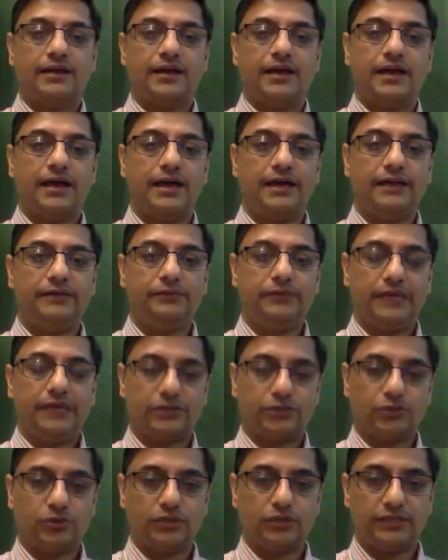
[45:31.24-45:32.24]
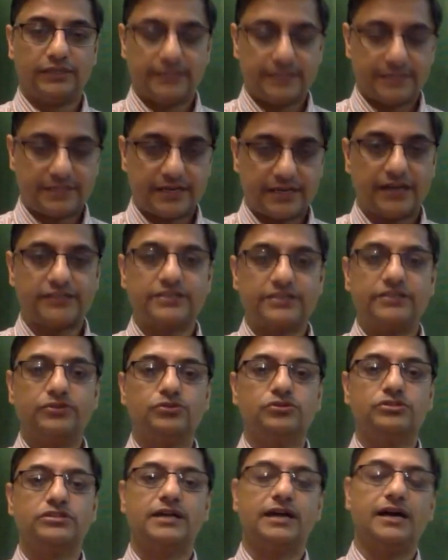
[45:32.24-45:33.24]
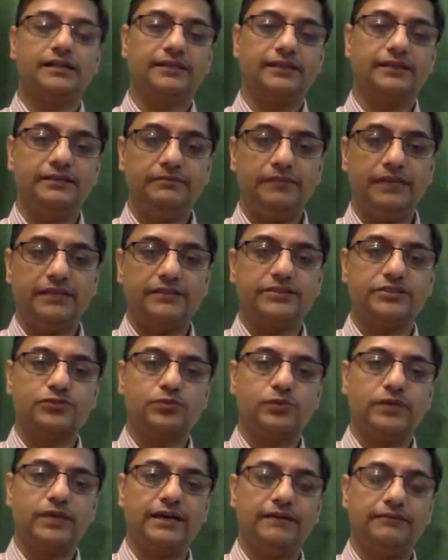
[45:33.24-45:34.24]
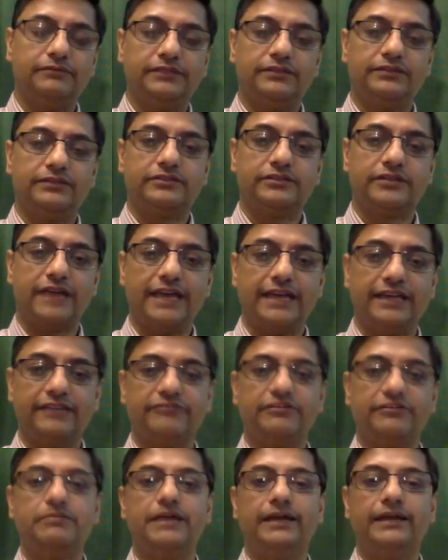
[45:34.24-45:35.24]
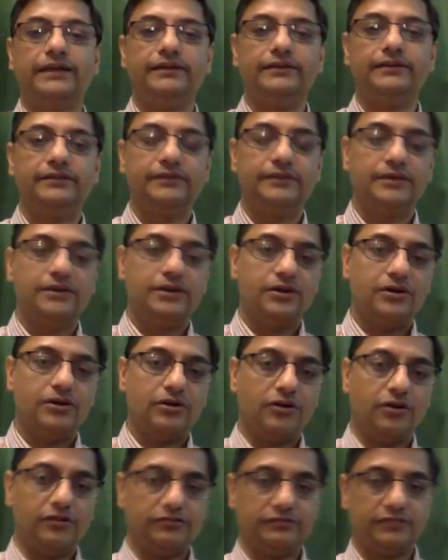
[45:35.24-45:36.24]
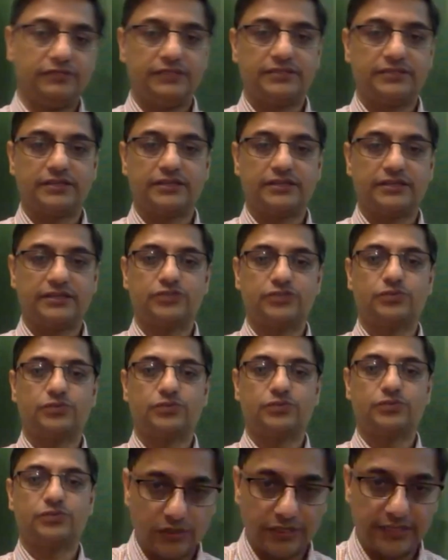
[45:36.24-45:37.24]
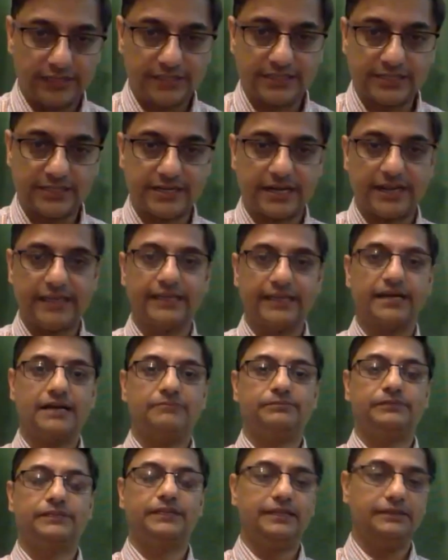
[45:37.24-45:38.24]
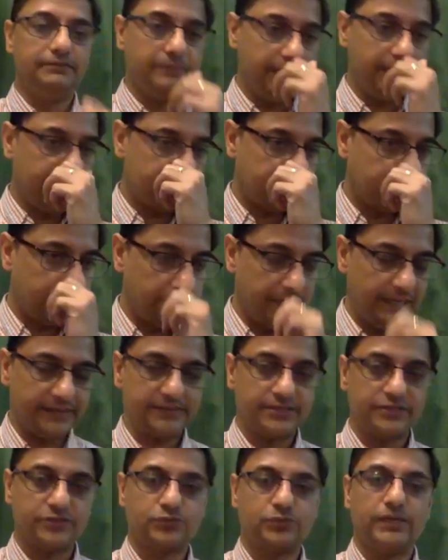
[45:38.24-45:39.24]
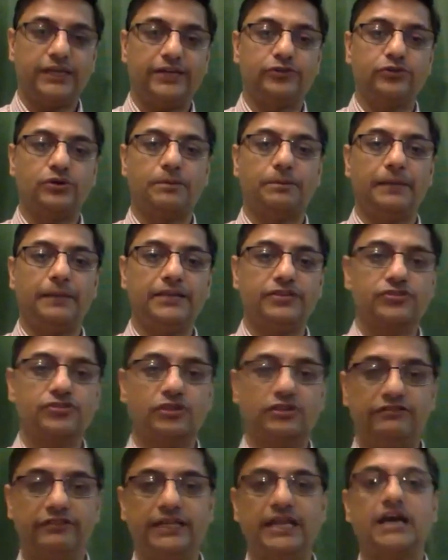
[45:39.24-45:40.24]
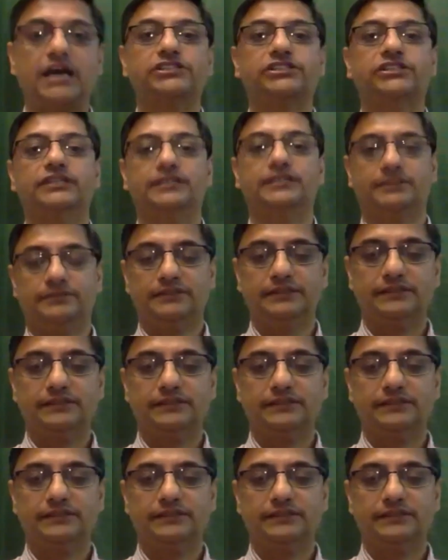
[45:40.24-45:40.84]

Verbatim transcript: And we are told that he starts in Gujarat and he makes his way up the dry riverbed okay. of the Saraswati. And we are told it's drying up till he make, makes his way to a place called Vinashana.